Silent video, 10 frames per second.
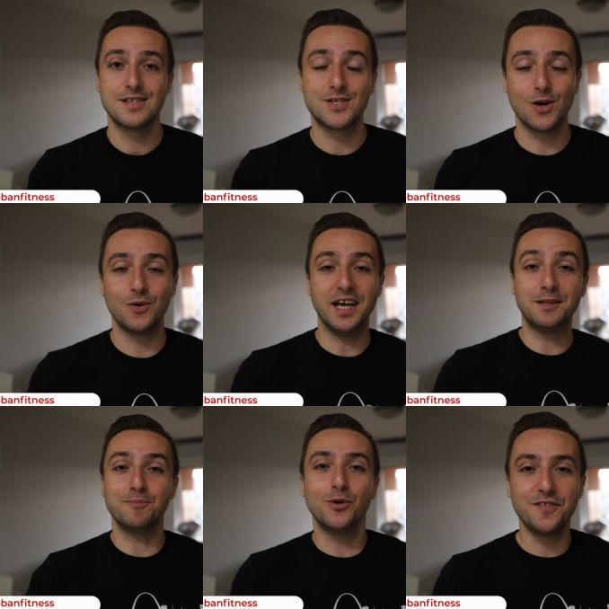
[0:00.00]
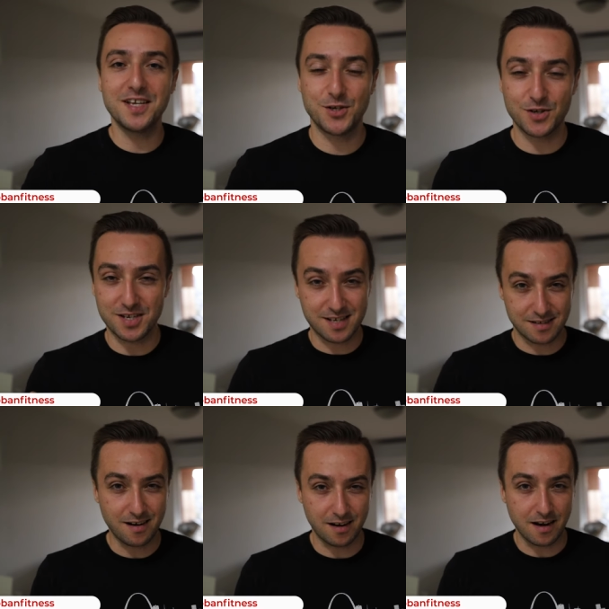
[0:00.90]
So it motivates you to
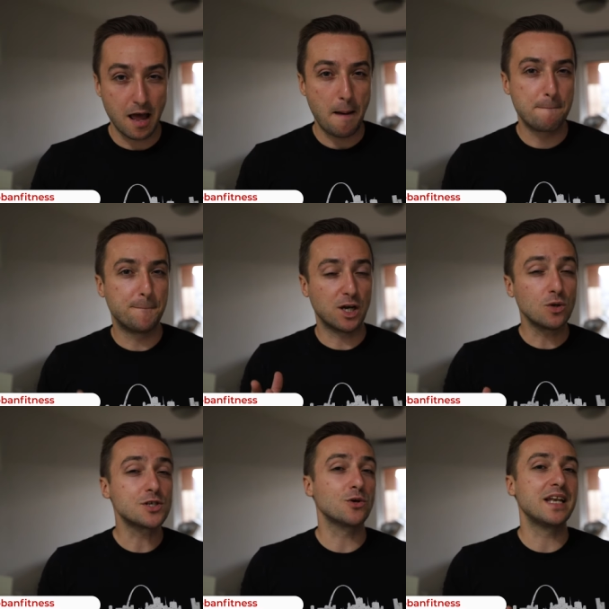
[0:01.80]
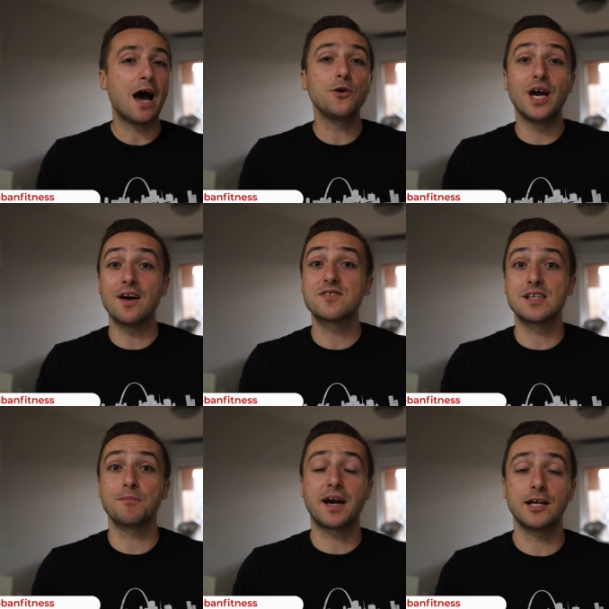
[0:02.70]
start, but also now you have
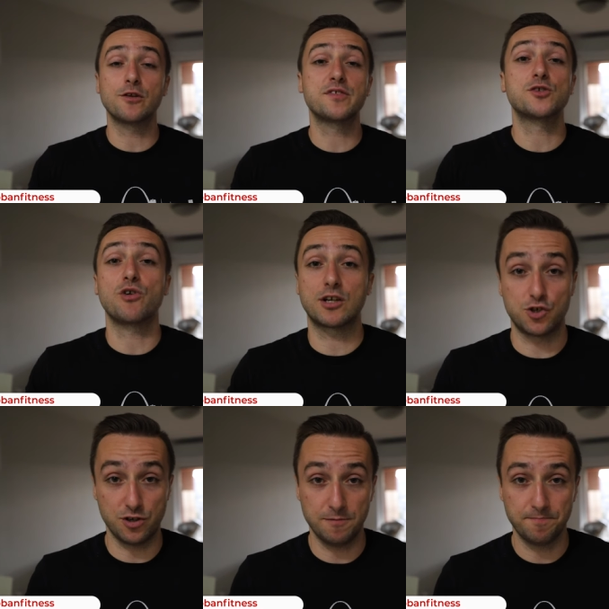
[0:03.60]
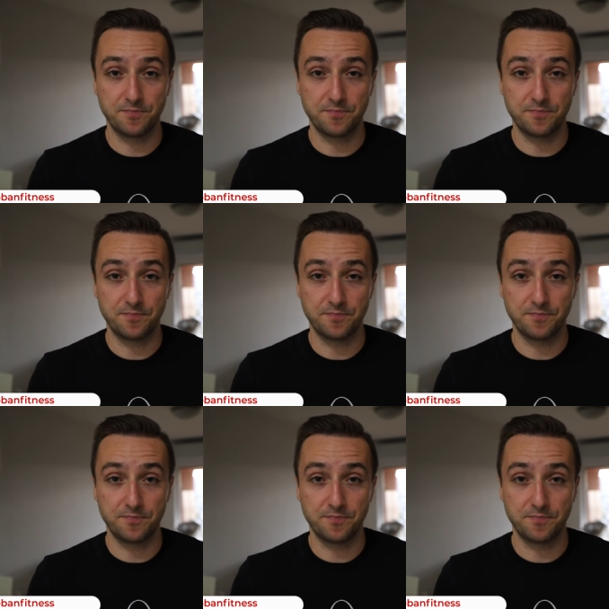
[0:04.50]
some kind of structure.